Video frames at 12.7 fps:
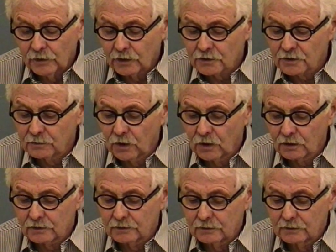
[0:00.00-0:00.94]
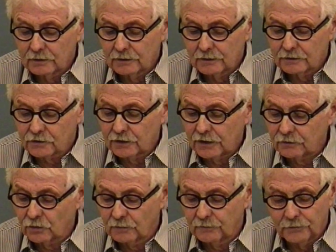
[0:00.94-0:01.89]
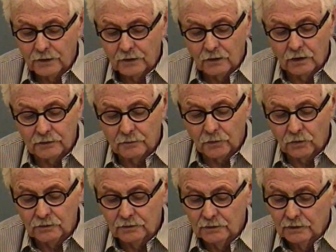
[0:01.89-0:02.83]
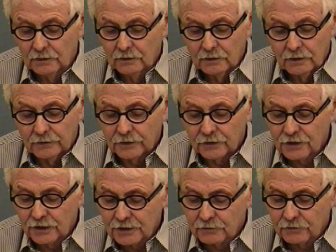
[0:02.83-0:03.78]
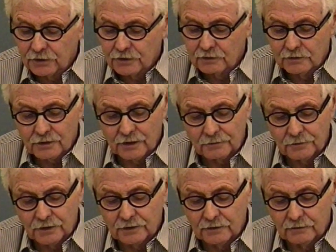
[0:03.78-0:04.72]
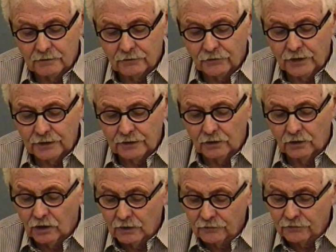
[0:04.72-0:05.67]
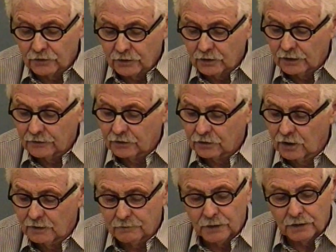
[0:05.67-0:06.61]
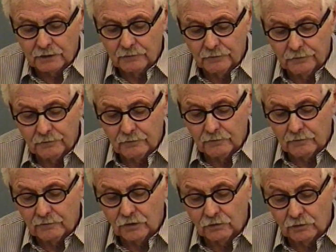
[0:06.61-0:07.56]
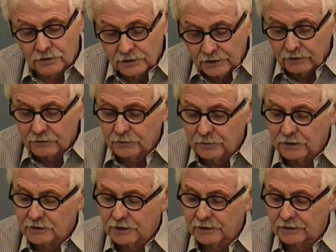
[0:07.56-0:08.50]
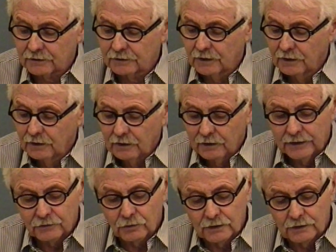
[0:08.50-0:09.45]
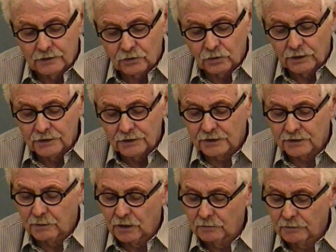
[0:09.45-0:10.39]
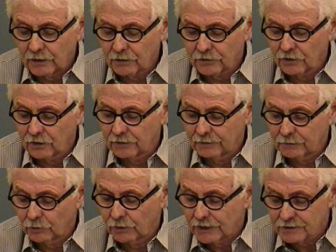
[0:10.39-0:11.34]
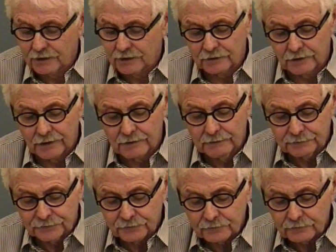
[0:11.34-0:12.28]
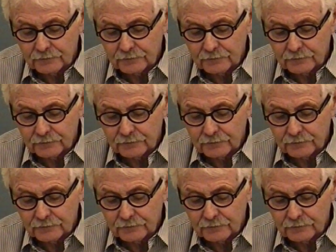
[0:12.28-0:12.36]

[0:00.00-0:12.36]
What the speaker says: we got a small stateroom on the boat, and the 6 of us slept in it. Fred Loeffler got the top bunk to himself because he had run a 26-mile marathon race that day.